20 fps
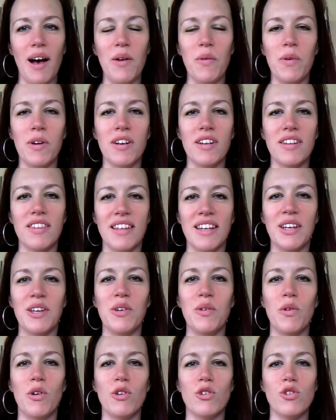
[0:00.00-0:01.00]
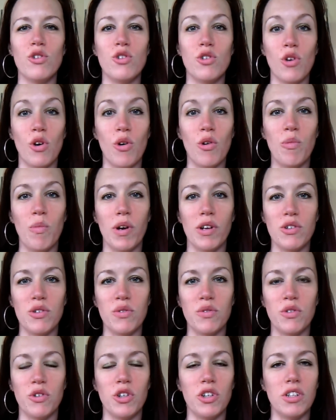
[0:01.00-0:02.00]
I want to thank you all so
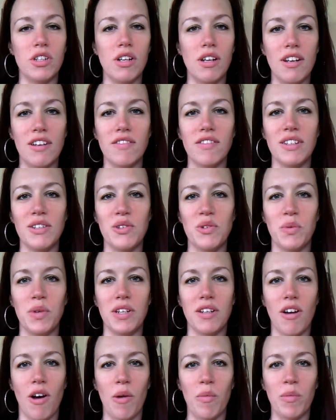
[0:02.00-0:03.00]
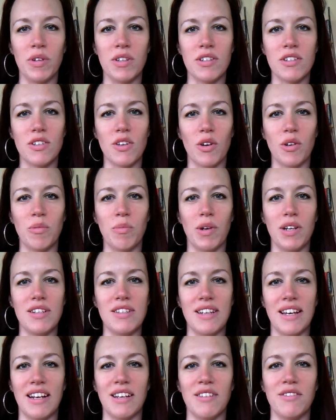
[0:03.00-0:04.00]
much for your lovely sweet comments on my
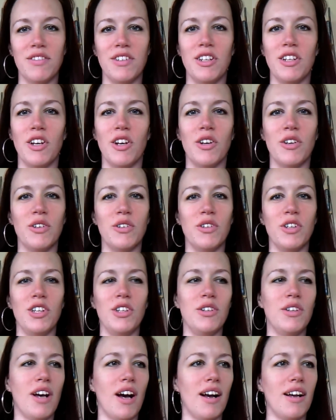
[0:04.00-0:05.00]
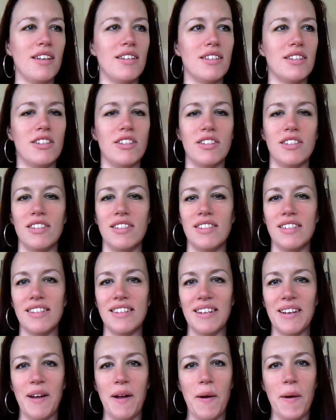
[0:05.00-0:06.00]
second video. You guys are
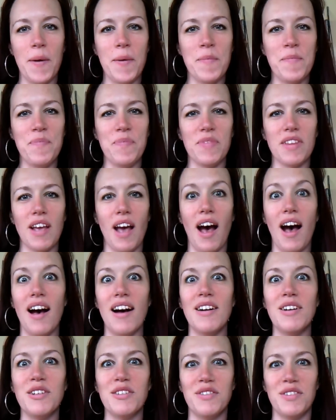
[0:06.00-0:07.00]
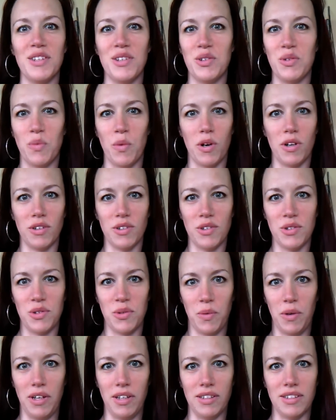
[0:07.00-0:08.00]
just out of this world
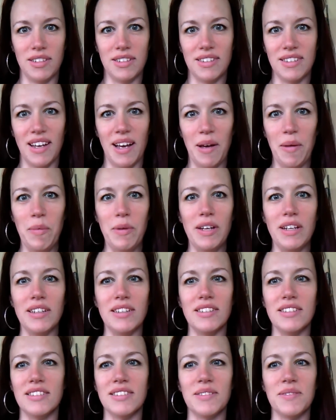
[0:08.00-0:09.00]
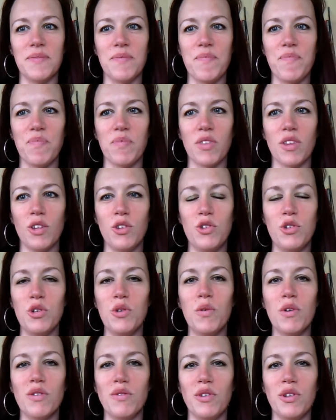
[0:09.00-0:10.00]
sweet. I mean,
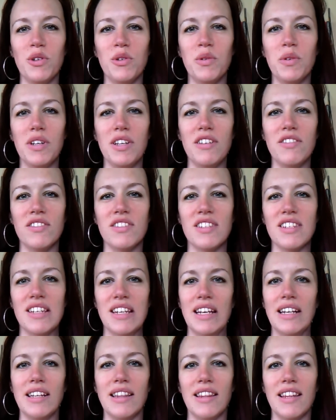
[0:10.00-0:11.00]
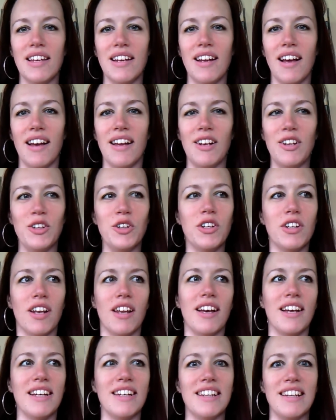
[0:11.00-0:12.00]
two of you even said that I look
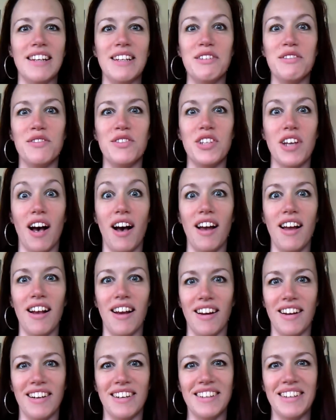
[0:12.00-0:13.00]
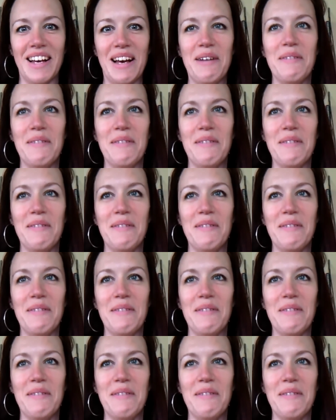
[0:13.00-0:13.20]
like Liv Tyler.